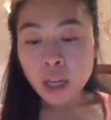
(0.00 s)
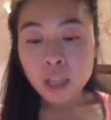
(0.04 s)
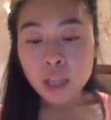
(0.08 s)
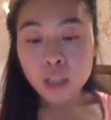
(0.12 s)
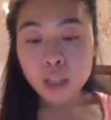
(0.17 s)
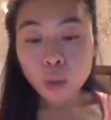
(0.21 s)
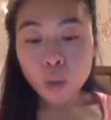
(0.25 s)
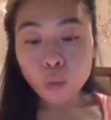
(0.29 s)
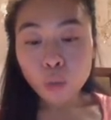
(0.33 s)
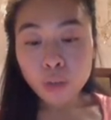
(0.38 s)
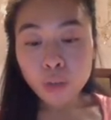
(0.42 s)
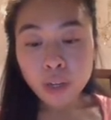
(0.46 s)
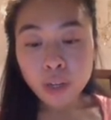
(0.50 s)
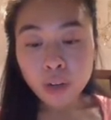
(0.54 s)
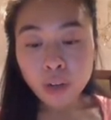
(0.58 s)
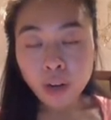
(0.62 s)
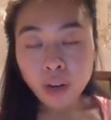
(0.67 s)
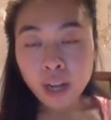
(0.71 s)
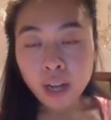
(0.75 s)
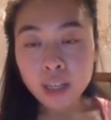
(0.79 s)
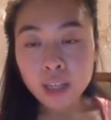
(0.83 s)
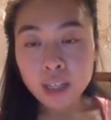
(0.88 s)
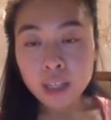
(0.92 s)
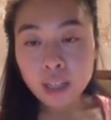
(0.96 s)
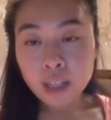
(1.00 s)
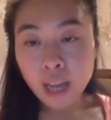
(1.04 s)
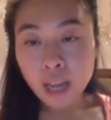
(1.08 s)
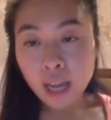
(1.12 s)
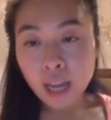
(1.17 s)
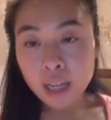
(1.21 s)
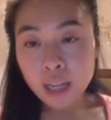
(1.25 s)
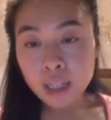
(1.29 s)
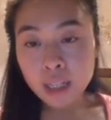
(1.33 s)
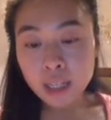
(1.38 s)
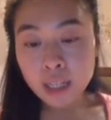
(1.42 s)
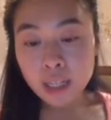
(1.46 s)
And then over here I can
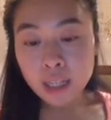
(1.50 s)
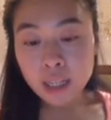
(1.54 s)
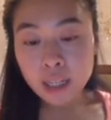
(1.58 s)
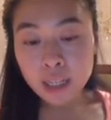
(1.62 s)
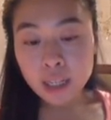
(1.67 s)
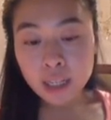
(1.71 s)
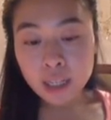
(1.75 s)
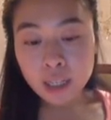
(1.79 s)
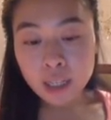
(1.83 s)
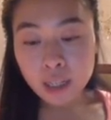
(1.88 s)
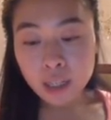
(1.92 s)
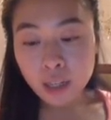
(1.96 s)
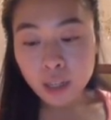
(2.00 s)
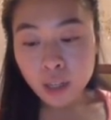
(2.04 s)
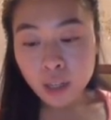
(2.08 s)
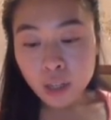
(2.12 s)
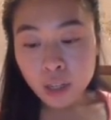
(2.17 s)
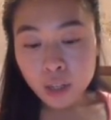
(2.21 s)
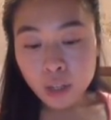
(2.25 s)
add in,